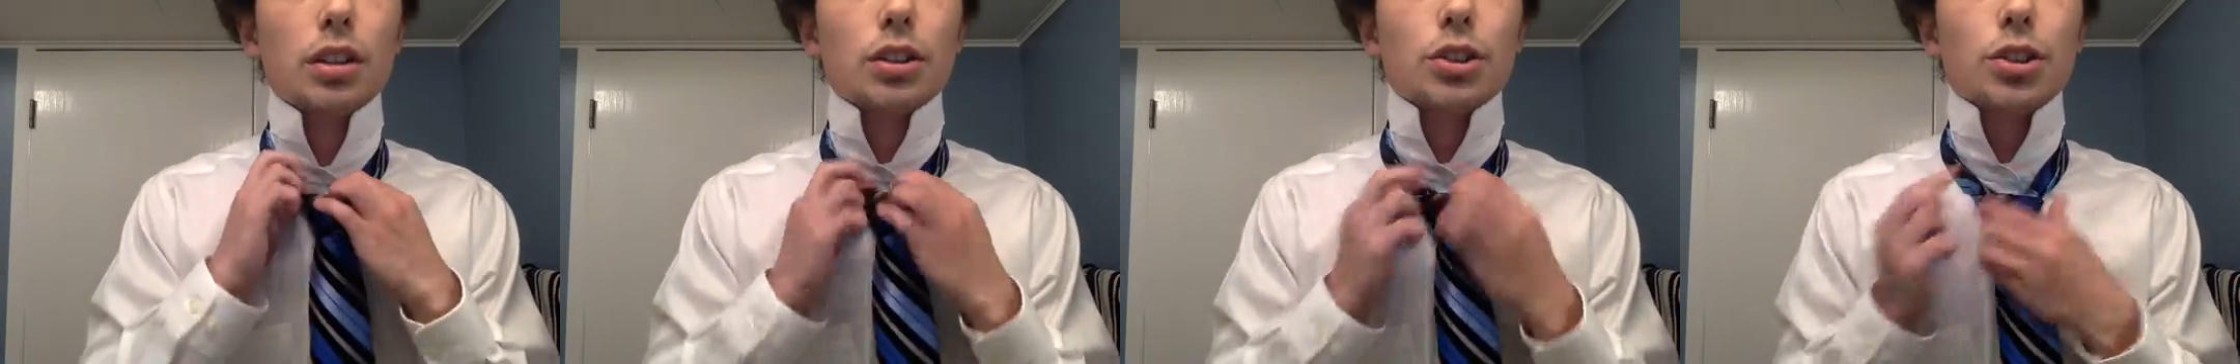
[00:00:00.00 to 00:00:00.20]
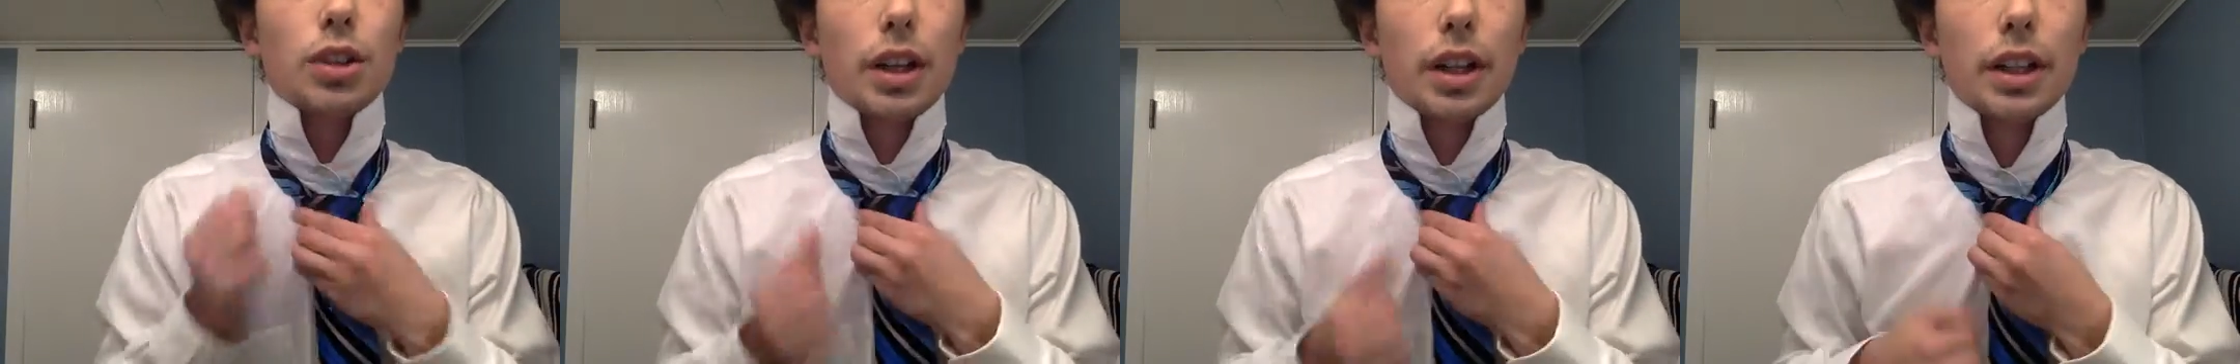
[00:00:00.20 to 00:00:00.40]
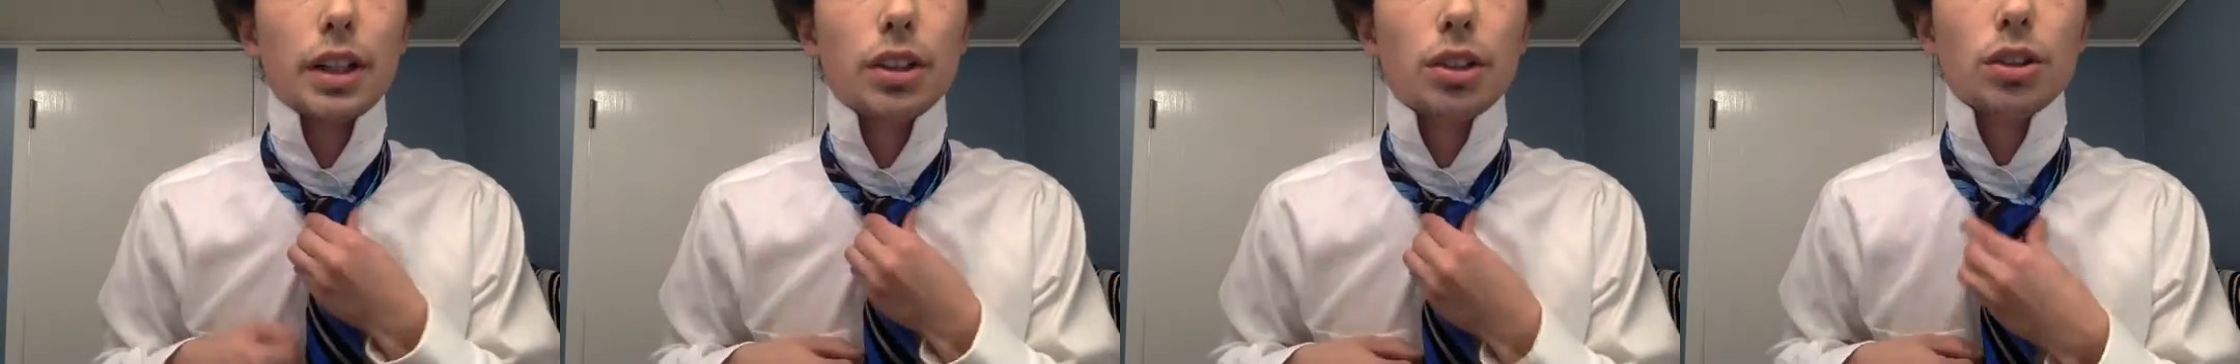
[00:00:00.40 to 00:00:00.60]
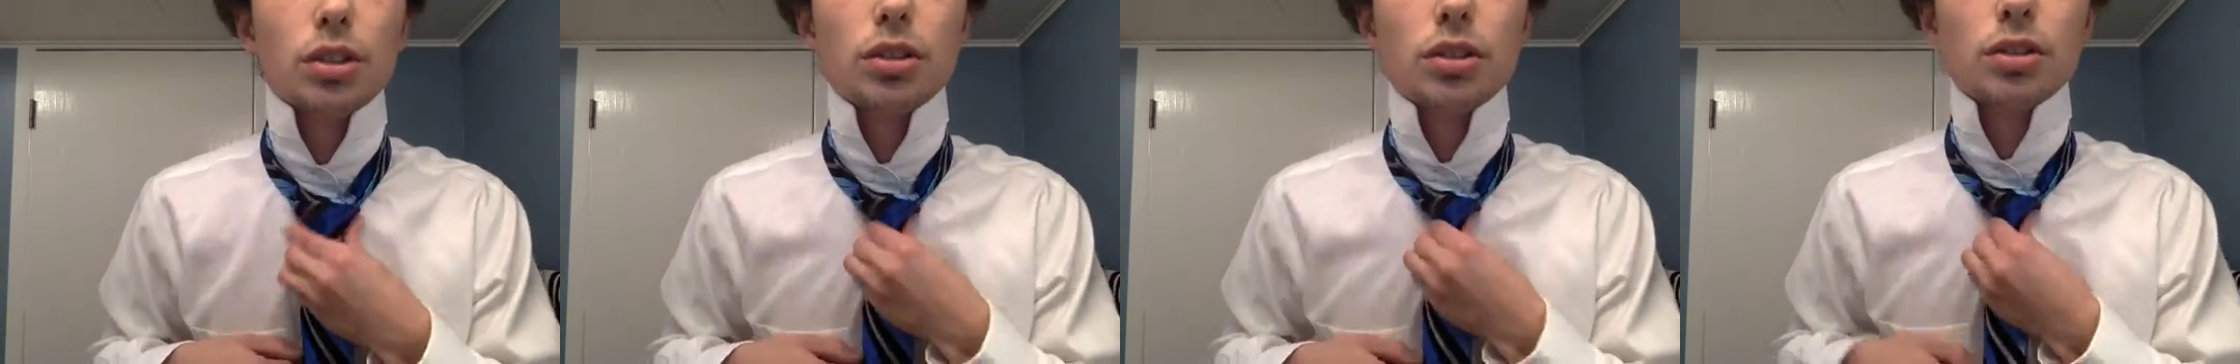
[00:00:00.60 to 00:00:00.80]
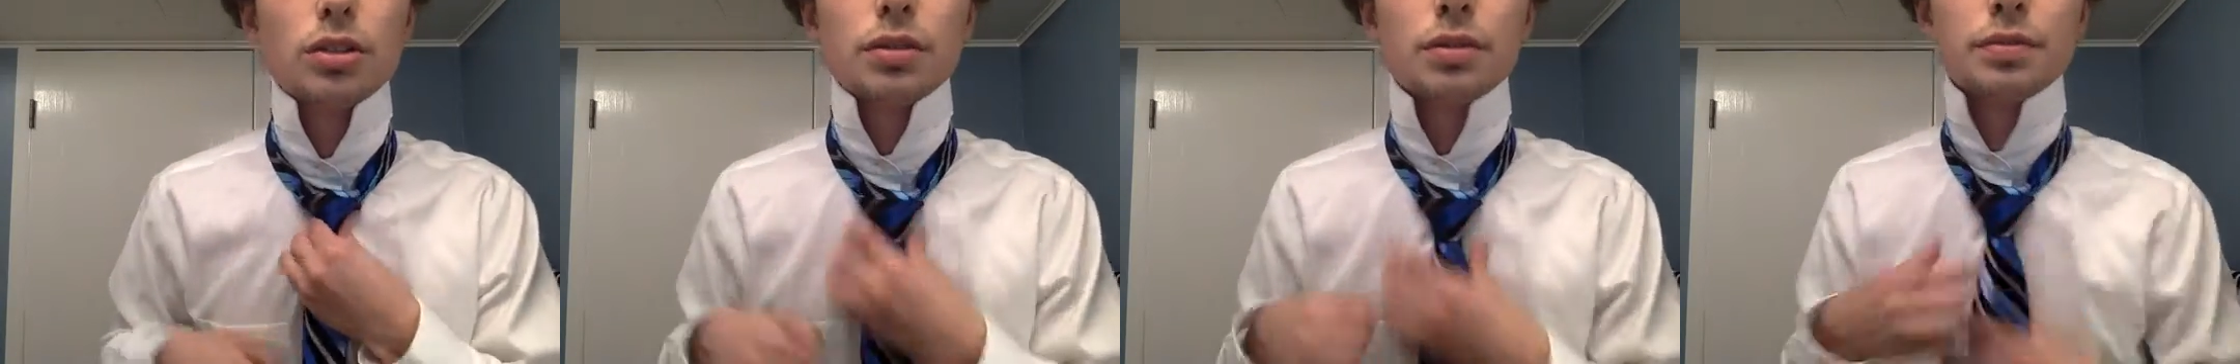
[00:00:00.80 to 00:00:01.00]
triangle.